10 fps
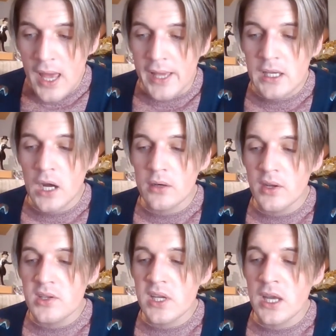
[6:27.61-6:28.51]

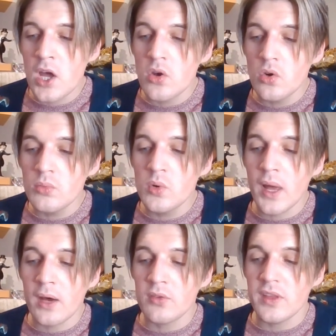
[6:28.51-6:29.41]
encouraging normal
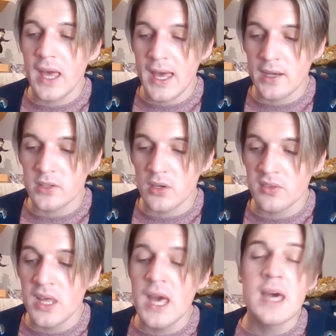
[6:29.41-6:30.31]
healthy hair growth.